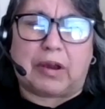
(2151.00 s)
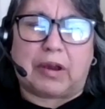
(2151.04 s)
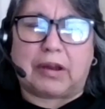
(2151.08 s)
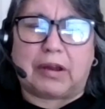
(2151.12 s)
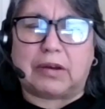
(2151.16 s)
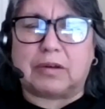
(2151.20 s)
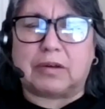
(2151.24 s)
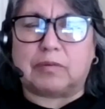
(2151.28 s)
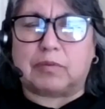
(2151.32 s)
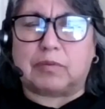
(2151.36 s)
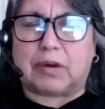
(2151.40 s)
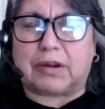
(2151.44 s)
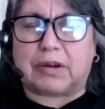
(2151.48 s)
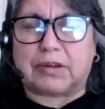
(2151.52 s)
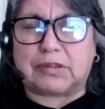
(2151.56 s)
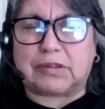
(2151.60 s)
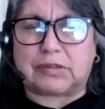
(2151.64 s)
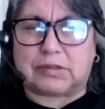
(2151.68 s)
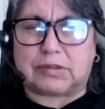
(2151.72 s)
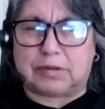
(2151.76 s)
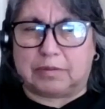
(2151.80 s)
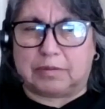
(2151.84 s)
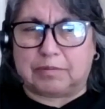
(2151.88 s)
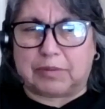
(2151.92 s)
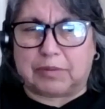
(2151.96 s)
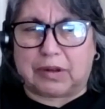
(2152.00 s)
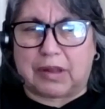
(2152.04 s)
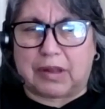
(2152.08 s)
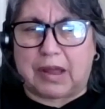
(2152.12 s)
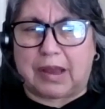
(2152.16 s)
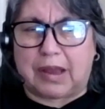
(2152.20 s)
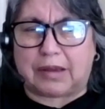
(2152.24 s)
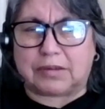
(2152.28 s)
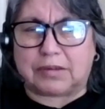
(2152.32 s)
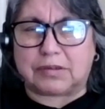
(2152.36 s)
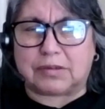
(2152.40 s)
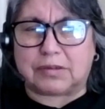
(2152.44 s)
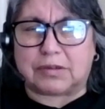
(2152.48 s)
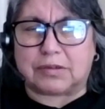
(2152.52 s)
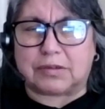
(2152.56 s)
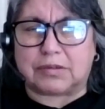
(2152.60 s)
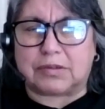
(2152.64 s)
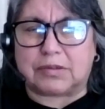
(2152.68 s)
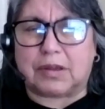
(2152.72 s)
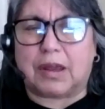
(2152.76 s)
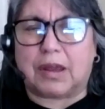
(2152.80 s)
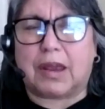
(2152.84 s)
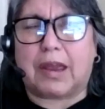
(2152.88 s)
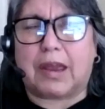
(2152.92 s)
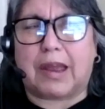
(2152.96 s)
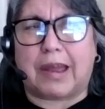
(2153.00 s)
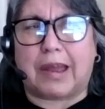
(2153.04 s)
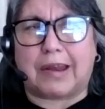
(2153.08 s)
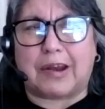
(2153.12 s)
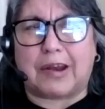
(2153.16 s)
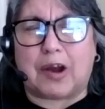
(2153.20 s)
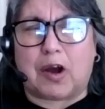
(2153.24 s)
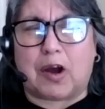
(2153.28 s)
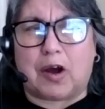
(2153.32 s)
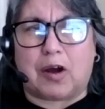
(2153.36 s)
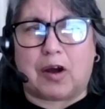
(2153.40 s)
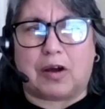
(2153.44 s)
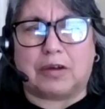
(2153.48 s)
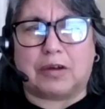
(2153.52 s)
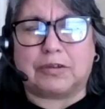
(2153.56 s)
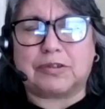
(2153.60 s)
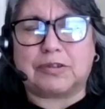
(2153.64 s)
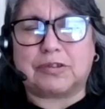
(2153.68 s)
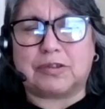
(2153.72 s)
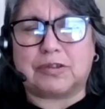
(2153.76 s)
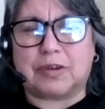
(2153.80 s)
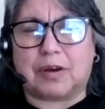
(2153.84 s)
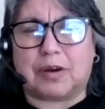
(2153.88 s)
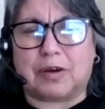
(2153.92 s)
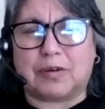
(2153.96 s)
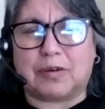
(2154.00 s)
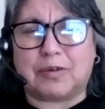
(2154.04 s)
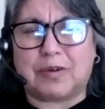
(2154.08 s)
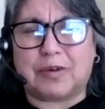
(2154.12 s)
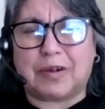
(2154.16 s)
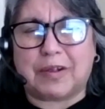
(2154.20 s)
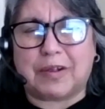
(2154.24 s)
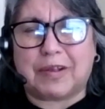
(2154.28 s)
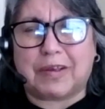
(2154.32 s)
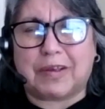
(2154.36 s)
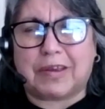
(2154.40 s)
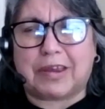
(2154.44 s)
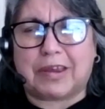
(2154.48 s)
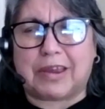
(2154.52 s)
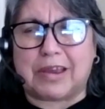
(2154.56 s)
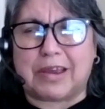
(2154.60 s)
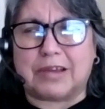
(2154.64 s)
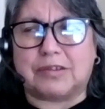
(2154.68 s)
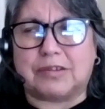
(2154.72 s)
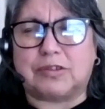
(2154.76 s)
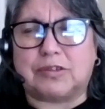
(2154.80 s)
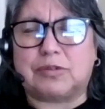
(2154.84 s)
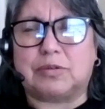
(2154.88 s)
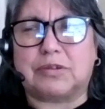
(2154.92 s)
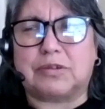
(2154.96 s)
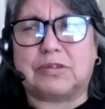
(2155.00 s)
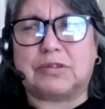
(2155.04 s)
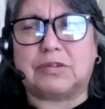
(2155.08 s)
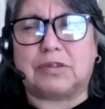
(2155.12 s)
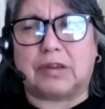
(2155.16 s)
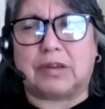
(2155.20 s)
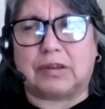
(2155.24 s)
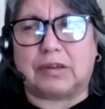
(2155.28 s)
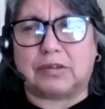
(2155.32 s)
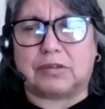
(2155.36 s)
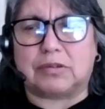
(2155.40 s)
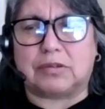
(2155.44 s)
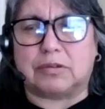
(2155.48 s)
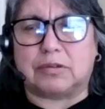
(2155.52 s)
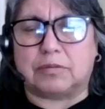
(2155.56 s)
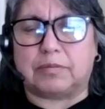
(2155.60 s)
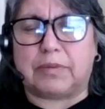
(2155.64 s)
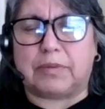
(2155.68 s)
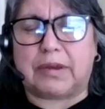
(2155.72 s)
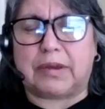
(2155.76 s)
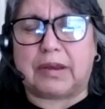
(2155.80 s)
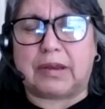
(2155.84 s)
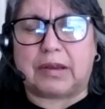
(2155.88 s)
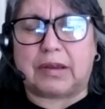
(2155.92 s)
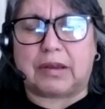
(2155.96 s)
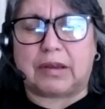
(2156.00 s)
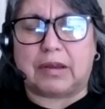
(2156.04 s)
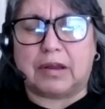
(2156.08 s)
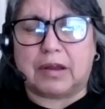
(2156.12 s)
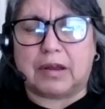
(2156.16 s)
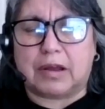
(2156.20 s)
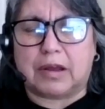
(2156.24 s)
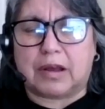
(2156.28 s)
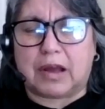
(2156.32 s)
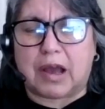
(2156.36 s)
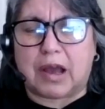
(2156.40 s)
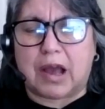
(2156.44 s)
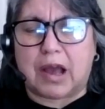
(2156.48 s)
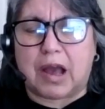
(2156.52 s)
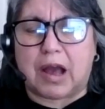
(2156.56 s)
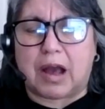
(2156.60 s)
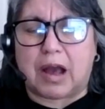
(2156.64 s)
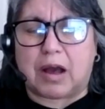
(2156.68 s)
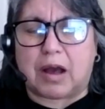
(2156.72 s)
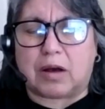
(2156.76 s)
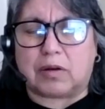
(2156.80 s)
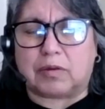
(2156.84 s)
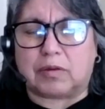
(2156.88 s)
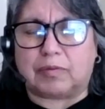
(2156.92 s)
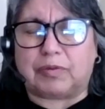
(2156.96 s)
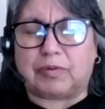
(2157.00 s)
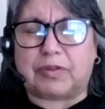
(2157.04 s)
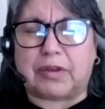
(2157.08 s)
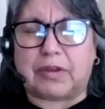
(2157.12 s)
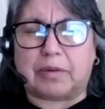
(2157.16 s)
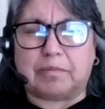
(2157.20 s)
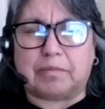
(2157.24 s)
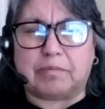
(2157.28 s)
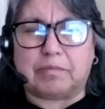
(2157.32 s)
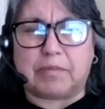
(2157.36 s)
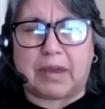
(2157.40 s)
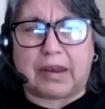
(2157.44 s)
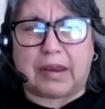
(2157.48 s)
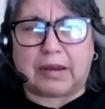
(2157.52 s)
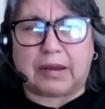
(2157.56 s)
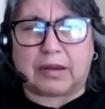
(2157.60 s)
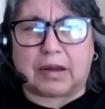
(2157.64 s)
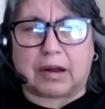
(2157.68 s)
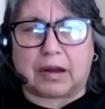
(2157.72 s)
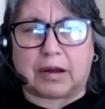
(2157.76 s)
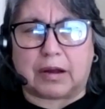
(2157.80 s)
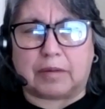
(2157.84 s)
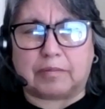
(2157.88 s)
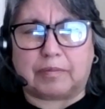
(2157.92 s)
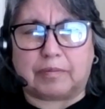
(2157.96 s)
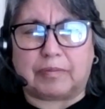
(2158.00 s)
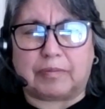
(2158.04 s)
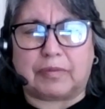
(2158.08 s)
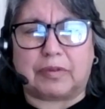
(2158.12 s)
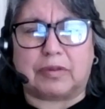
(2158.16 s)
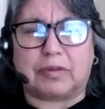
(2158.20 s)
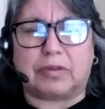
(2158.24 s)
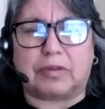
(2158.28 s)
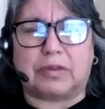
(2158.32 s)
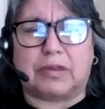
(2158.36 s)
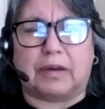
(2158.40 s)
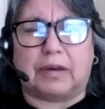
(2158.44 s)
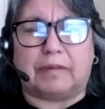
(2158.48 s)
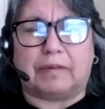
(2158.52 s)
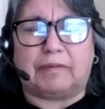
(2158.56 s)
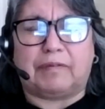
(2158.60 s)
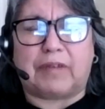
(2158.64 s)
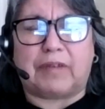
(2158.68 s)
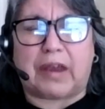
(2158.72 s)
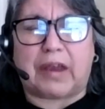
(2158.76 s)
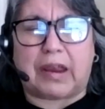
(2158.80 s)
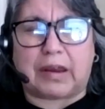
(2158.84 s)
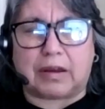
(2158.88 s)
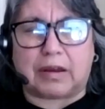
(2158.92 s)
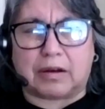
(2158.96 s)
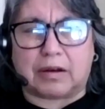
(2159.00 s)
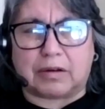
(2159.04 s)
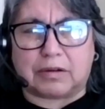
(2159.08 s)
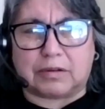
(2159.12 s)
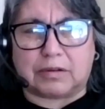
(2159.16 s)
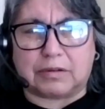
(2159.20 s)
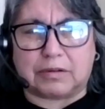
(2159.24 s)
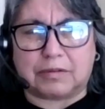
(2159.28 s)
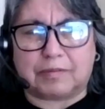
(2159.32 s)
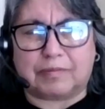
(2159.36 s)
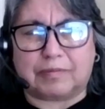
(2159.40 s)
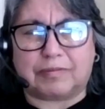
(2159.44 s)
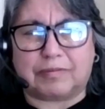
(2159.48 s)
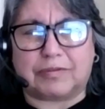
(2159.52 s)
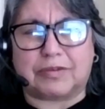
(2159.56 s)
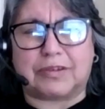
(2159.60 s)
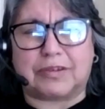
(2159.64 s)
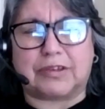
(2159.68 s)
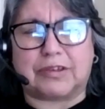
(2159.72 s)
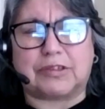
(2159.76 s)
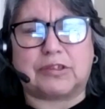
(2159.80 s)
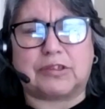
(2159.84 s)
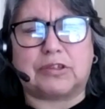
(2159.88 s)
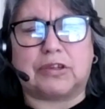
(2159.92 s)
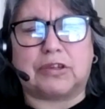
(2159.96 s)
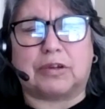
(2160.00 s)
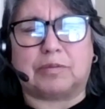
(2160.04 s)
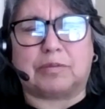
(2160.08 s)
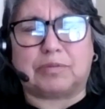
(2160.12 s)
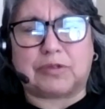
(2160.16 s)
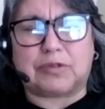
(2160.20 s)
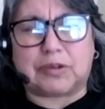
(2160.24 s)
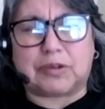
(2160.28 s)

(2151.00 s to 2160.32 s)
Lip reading: of what it symbolizes, and also interesting to me how the makeup, the veil, the chipped